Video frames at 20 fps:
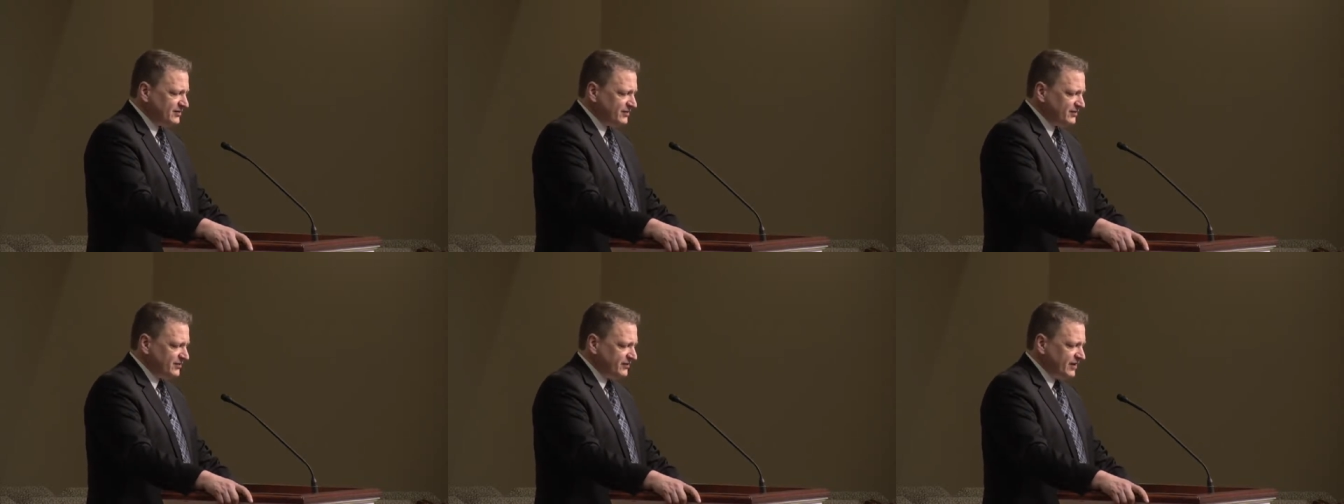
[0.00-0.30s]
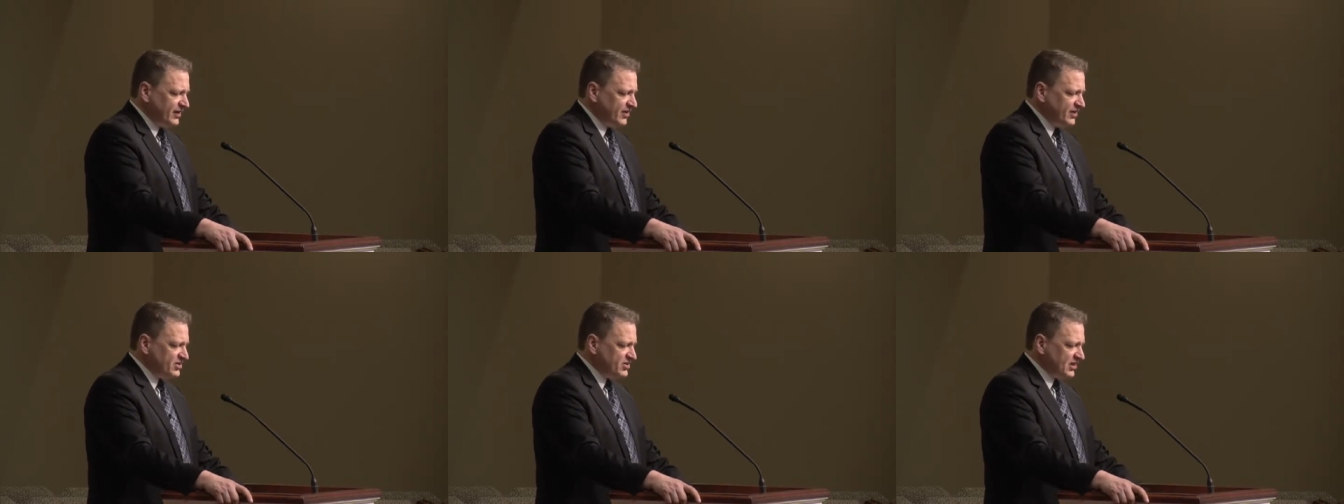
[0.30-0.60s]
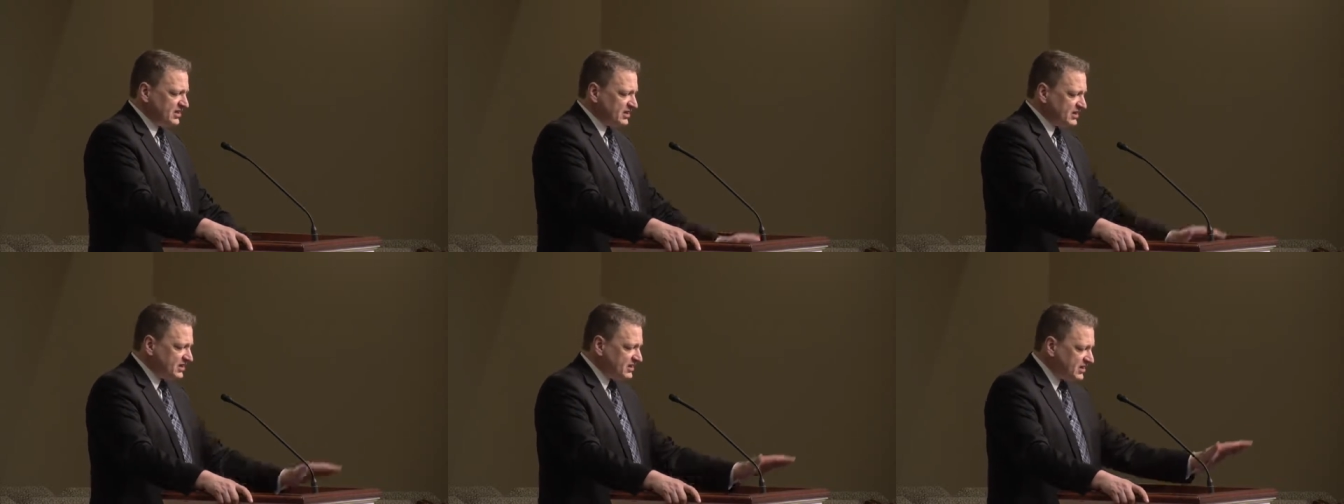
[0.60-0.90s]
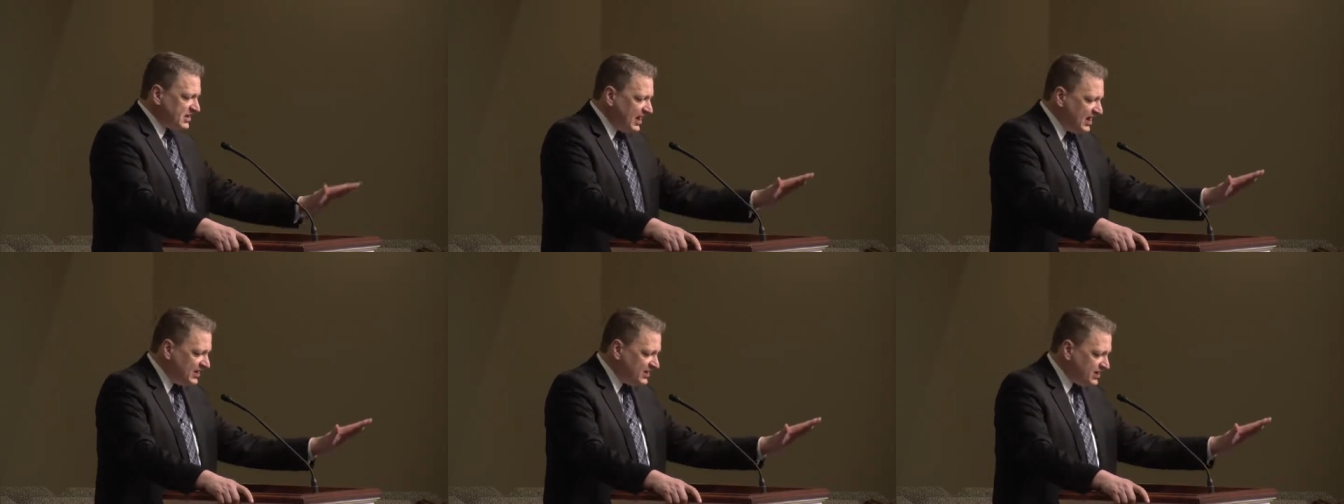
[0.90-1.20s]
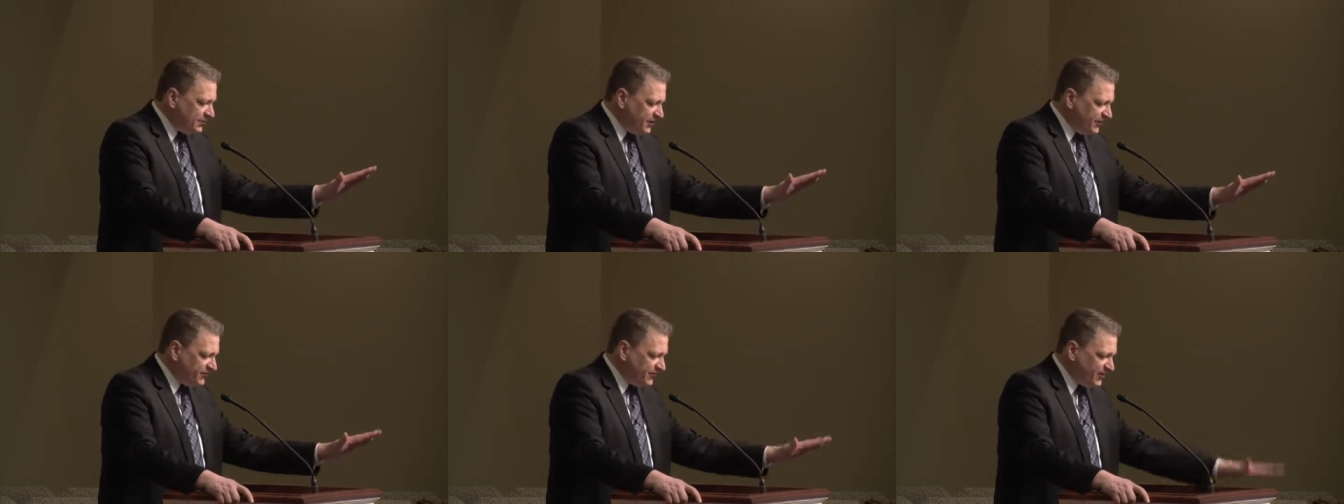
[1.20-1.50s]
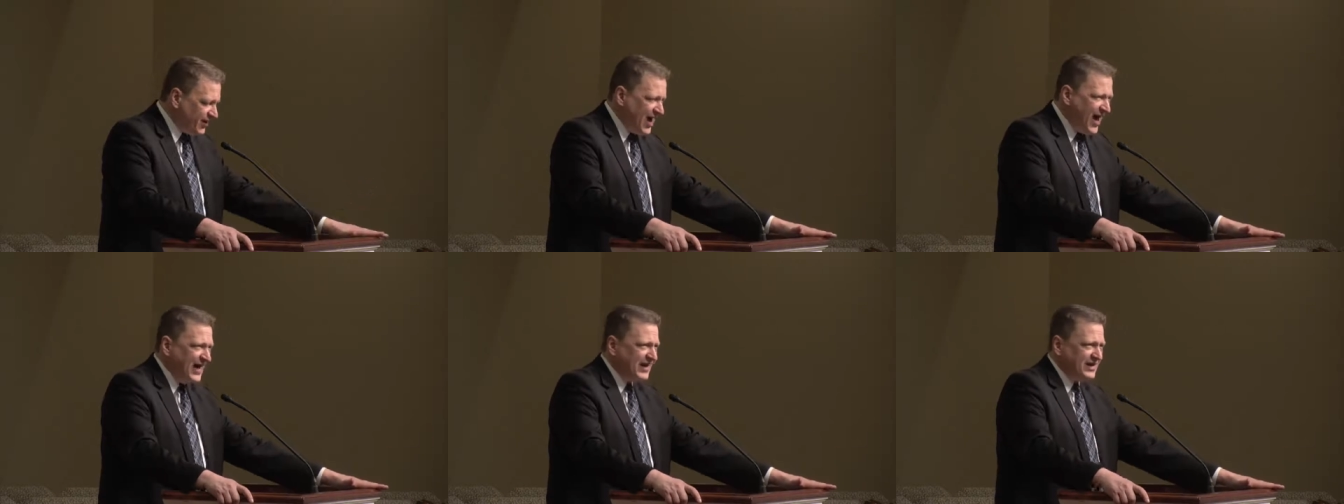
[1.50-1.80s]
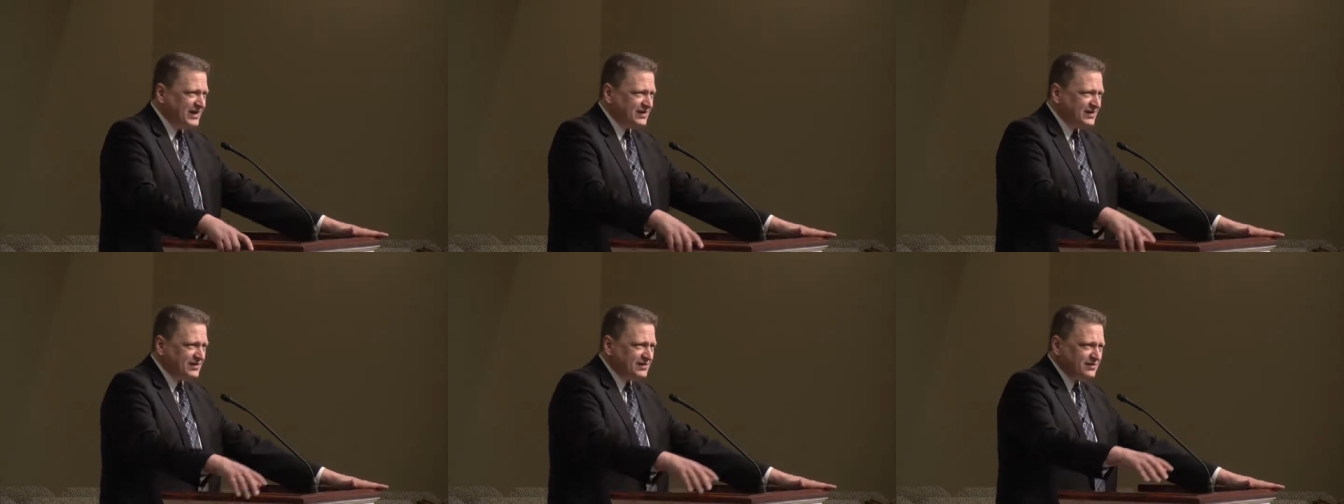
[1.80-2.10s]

There is a kingdom of light